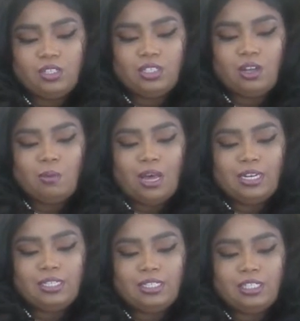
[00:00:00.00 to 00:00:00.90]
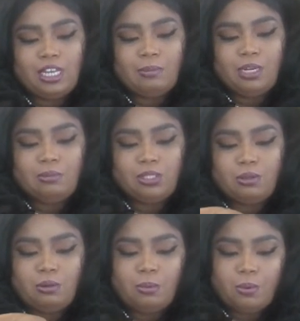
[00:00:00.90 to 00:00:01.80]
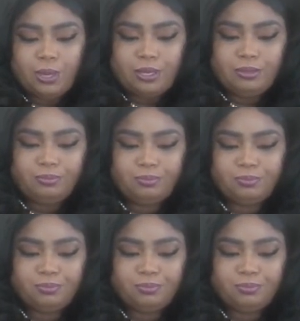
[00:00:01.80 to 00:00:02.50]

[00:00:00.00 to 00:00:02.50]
So while this is coming up to a boil,